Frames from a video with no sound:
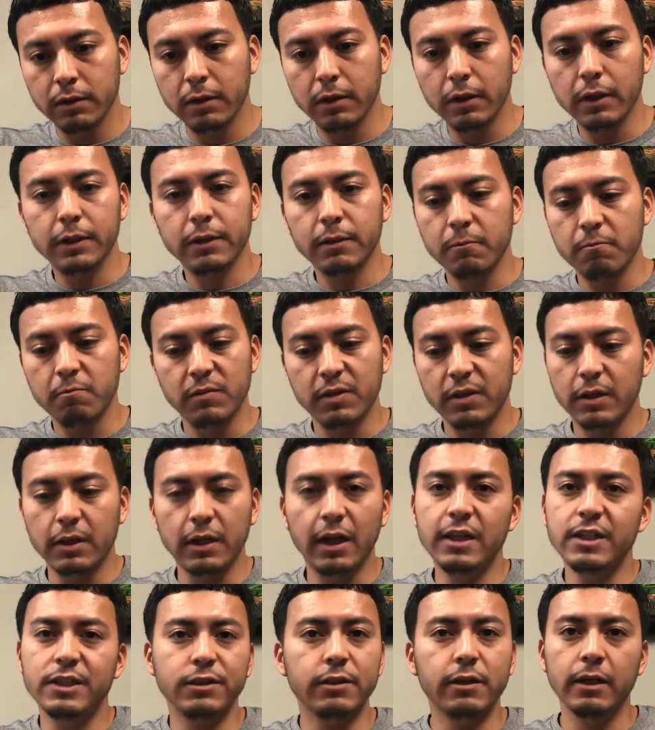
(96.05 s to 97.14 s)
Like,
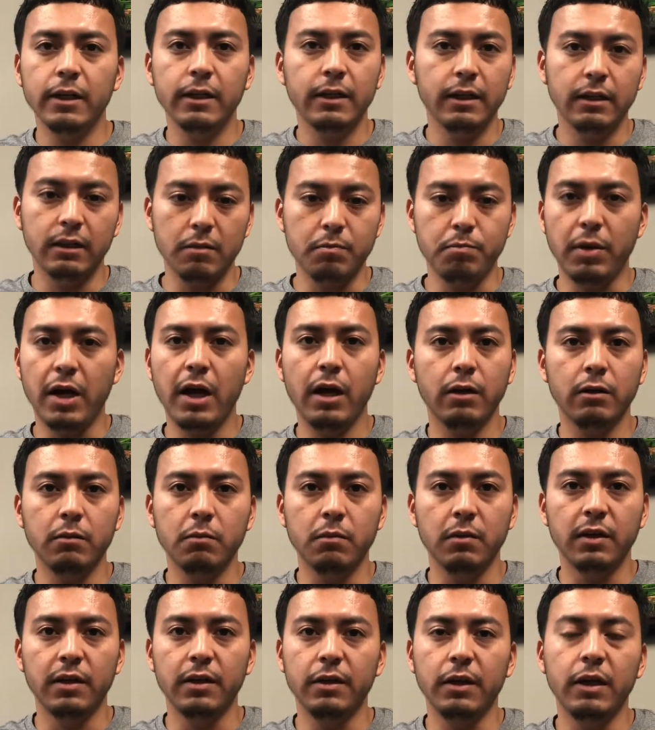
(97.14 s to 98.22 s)
I started at the
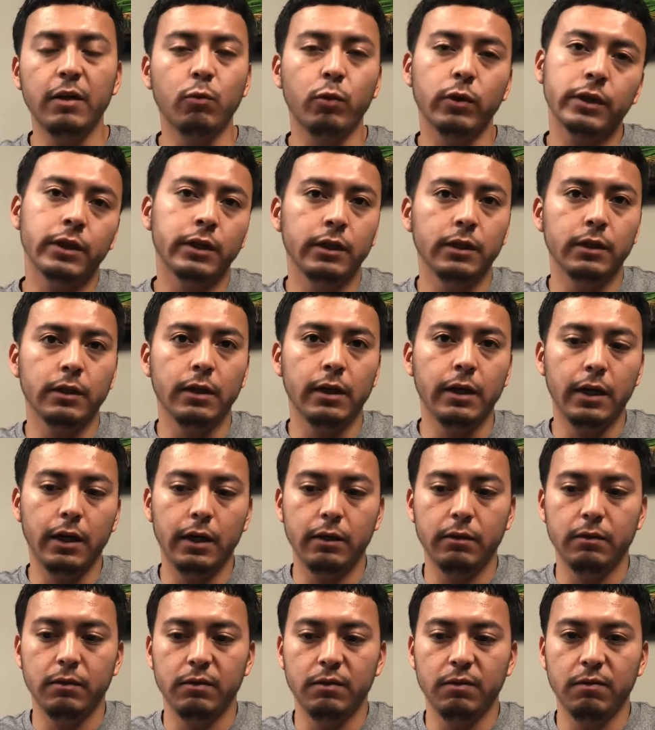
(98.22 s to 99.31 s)
bottom working at